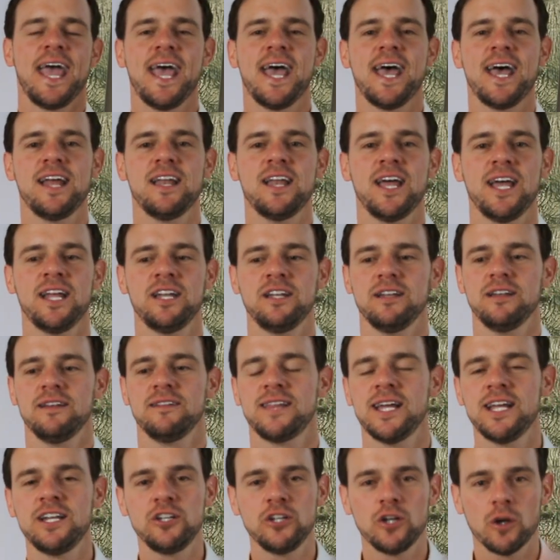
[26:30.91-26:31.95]
And, and
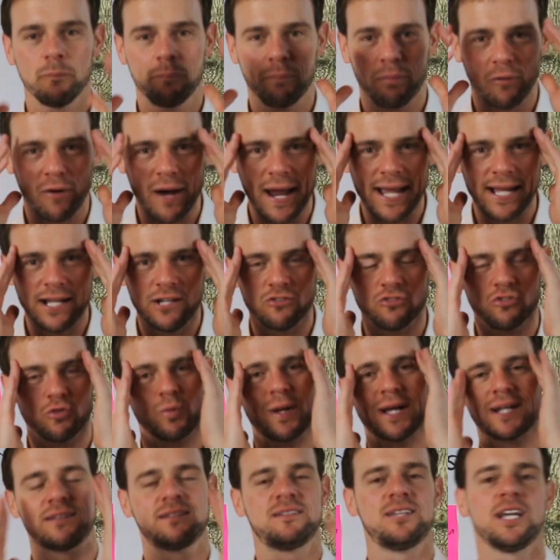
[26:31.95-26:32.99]
then your brain's
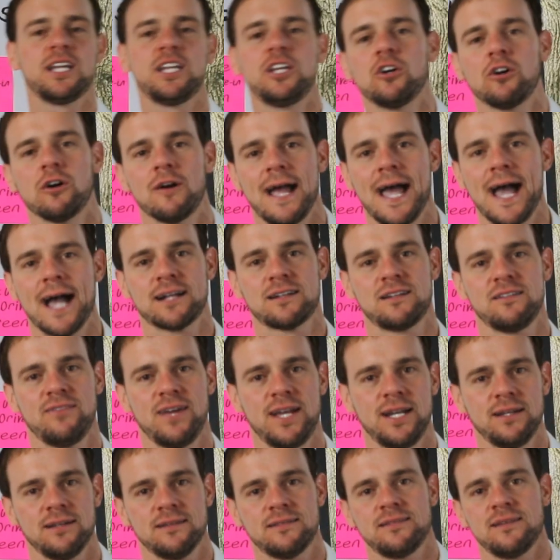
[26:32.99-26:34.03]
reticular
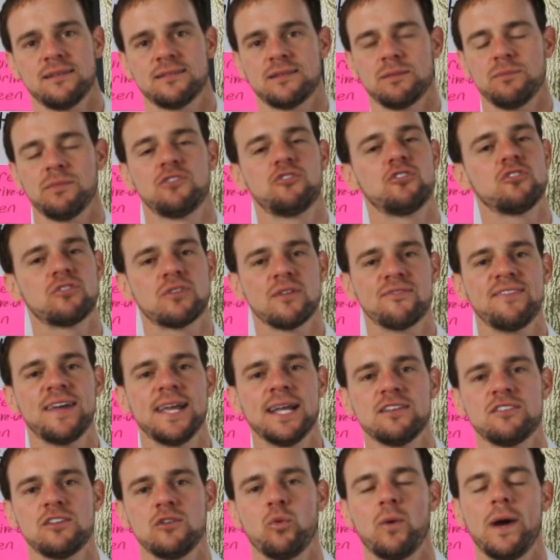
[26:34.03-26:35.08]
activating system, it's just a
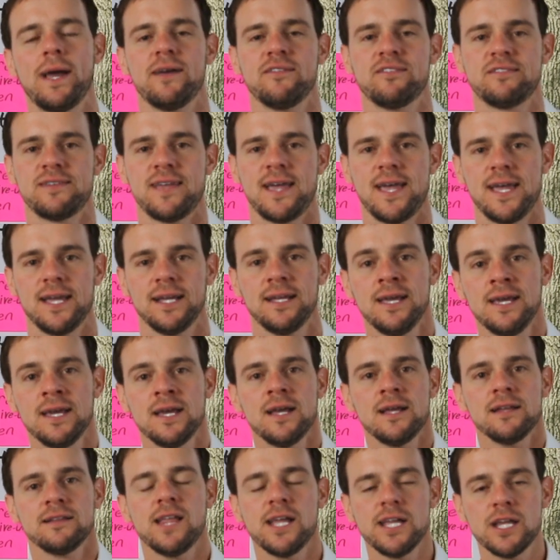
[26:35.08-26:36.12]
fancy way of saying
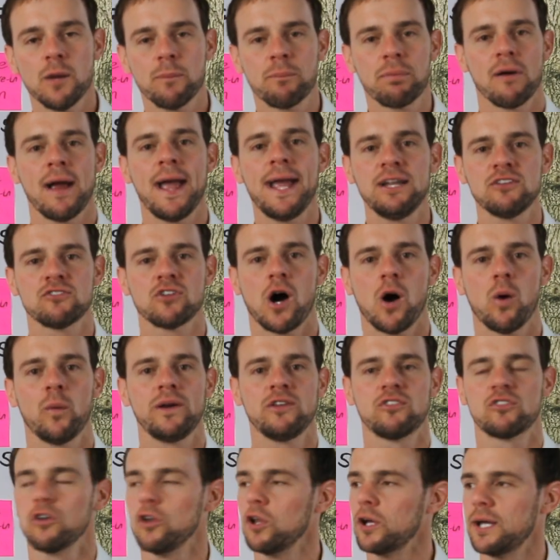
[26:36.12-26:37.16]
that your brain's
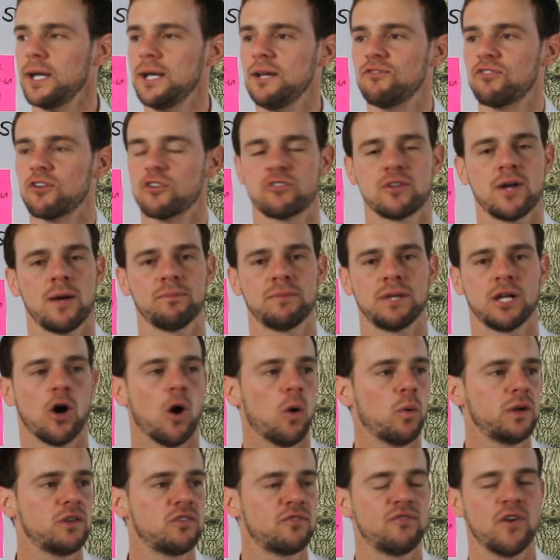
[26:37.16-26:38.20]
always looking for something,
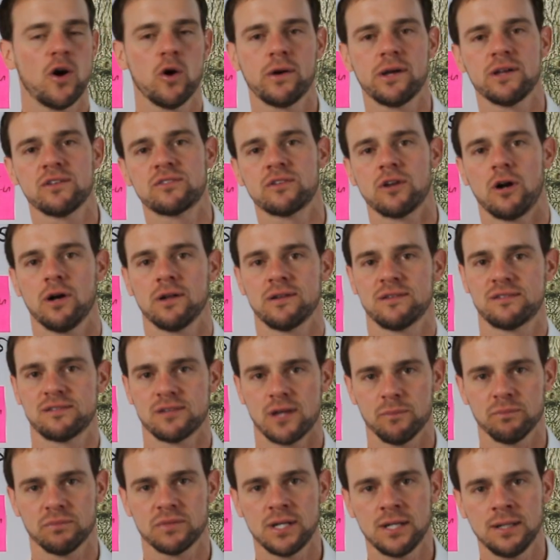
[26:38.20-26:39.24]
always focused on
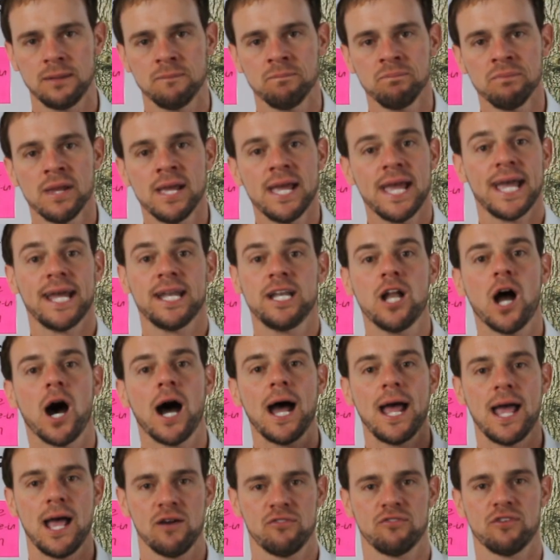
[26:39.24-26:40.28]
something and
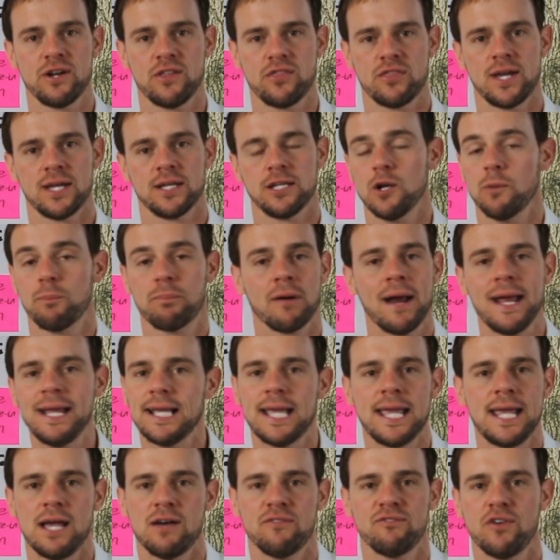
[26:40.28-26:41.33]
not everything. Your
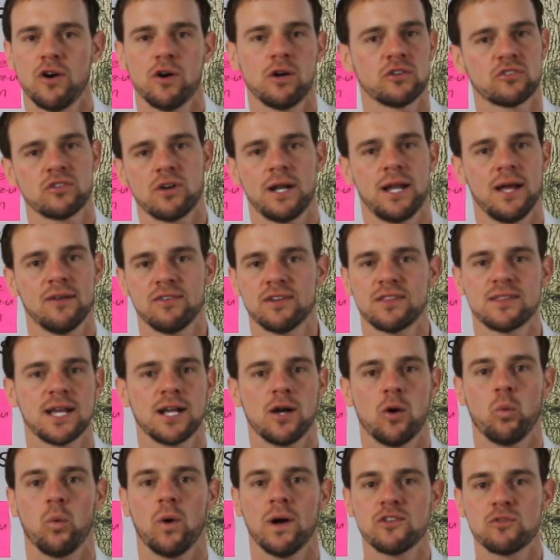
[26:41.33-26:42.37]
brain can't focus on
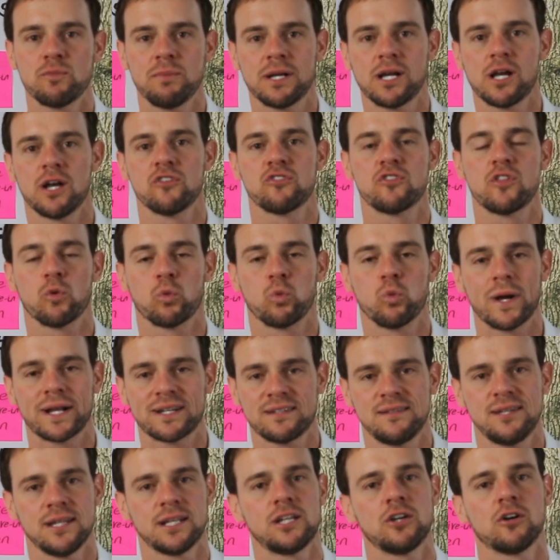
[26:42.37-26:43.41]
everything at once because the
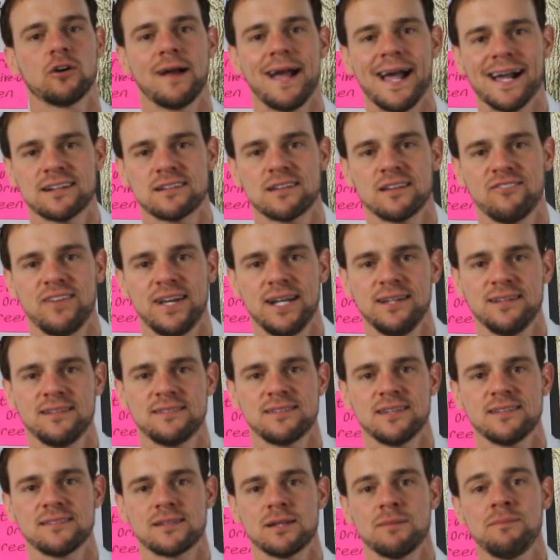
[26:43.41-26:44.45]
reticular activating
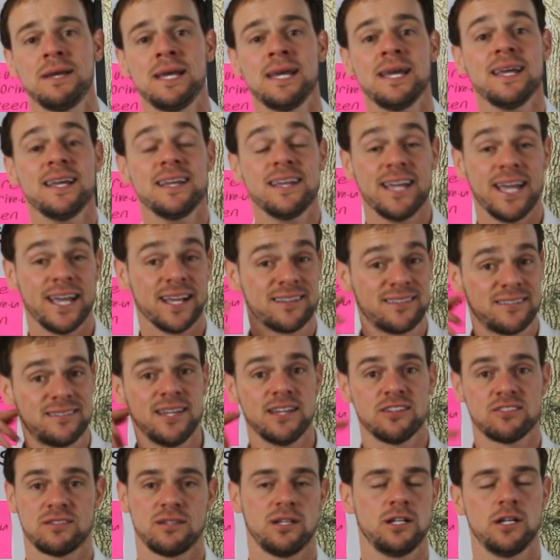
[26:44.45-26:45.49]
system
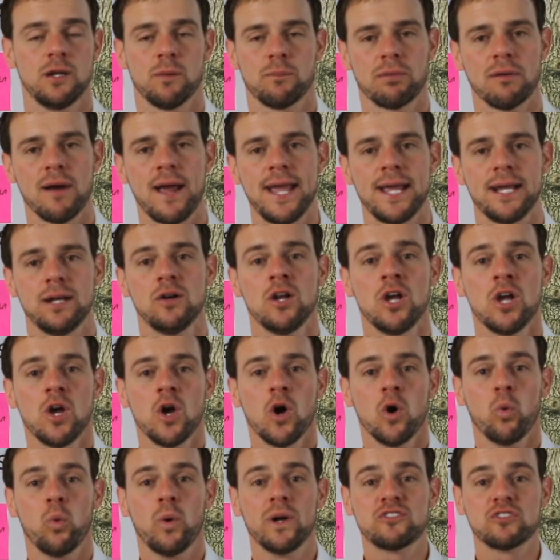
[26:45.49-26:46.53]
exists in your brain,
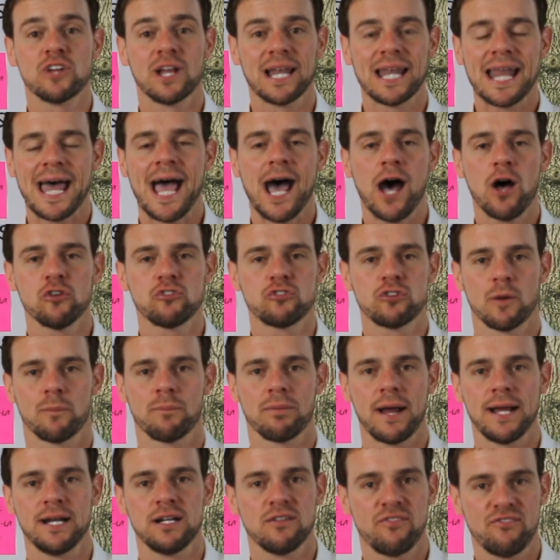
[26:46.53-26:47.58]
which allows your
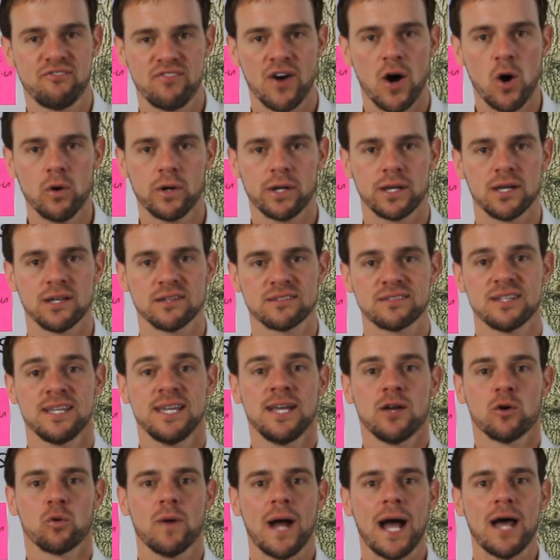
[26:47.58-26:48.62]
brain to focus
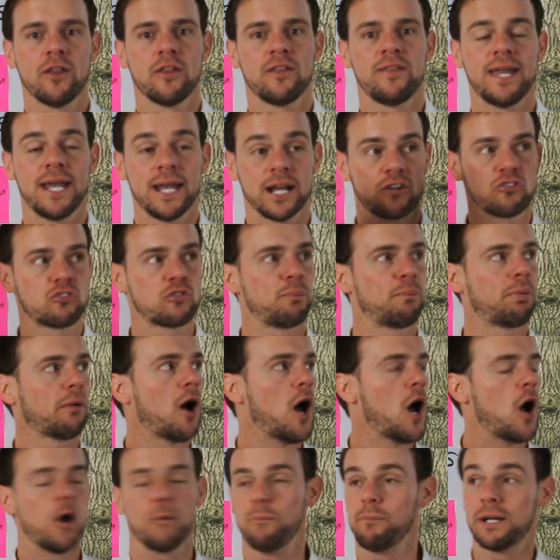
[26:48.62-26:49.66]
rather than
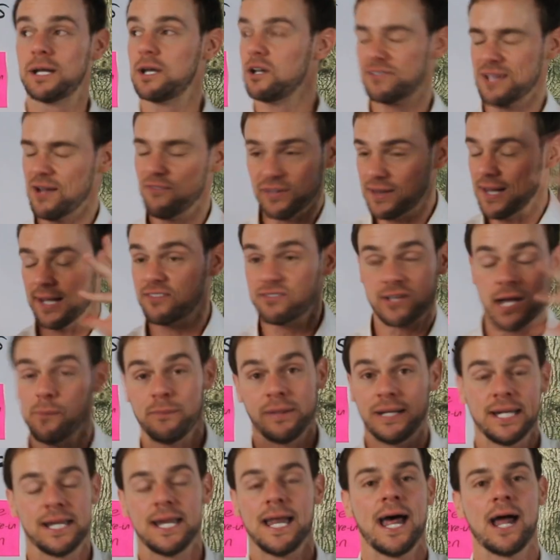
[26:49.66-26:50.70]
explode because everything's
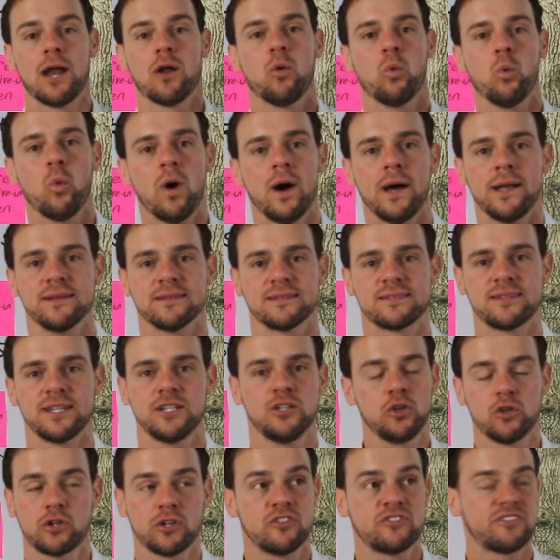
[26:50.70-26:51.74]
coming in and out at once.
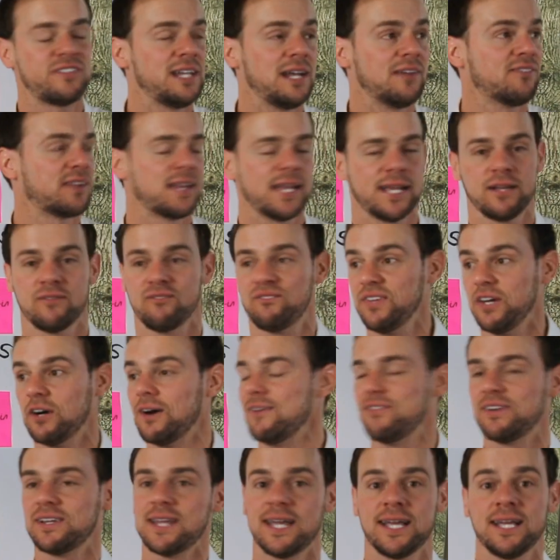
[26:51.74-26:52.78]
And you can see everything and
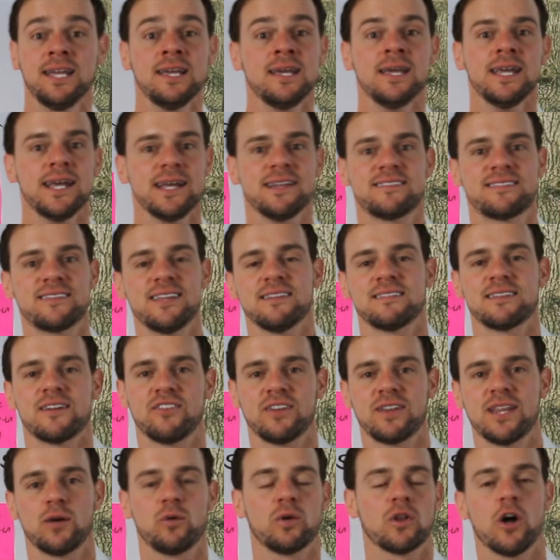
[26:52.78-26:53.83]
feel everything and sense
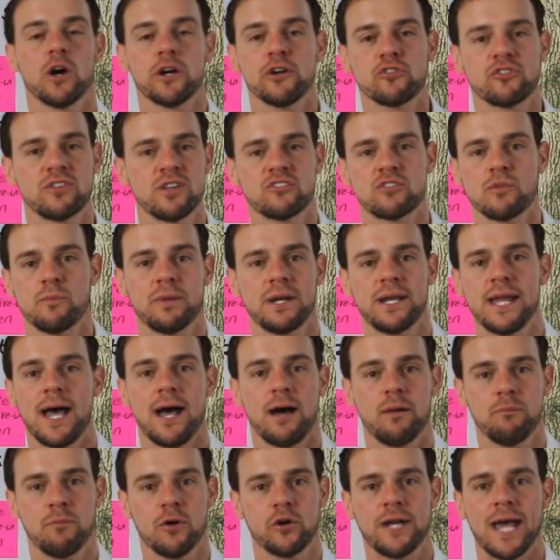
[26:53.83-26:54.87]
everything with all your sense
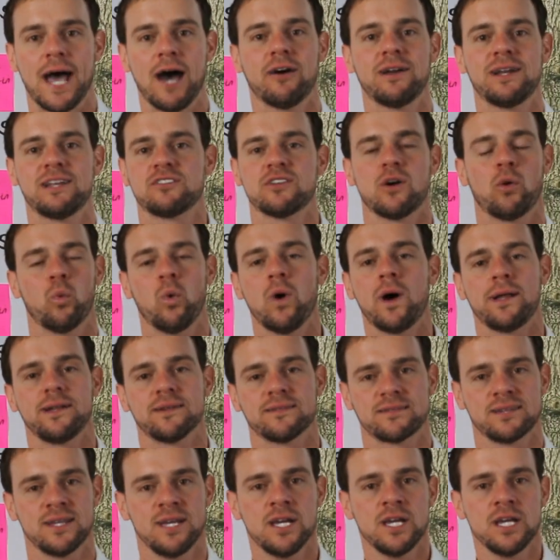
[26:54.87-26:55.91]
modalities at
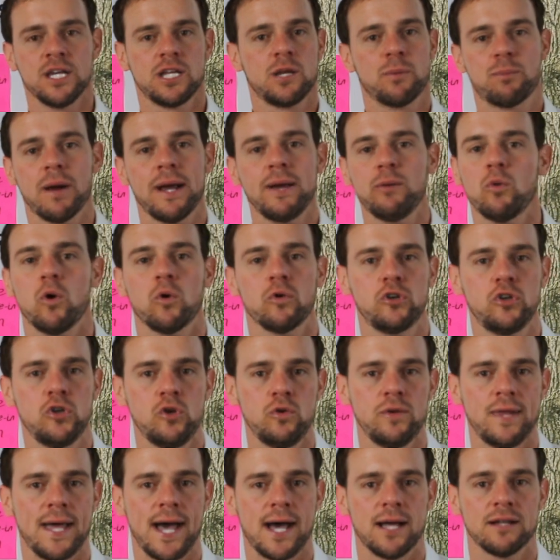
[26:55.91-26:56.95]
once. Your brain won't
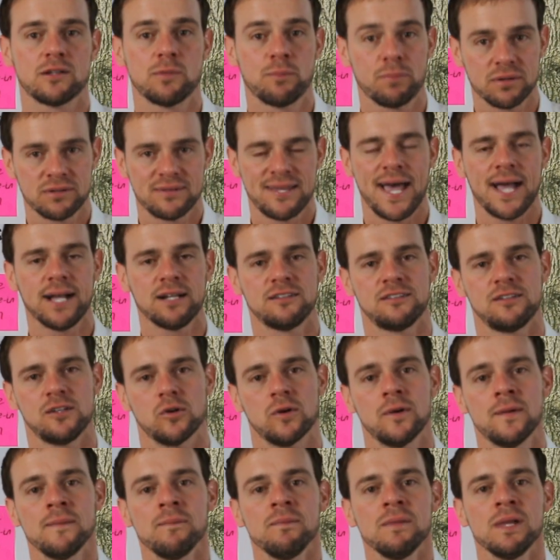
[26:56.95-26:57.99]
do that to protect you.